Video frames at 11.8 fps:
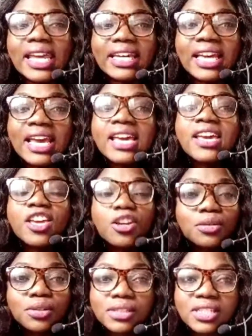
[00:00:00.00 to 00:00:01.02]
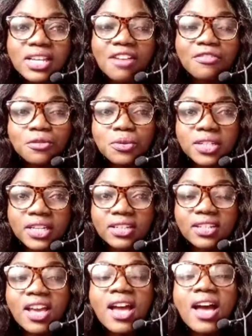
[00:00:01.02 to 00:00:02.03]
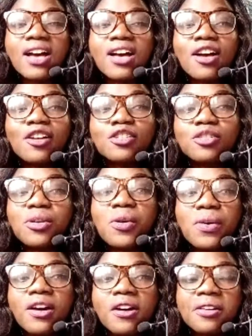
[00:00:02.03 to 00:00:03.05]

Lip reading: like he couldn't afford it. So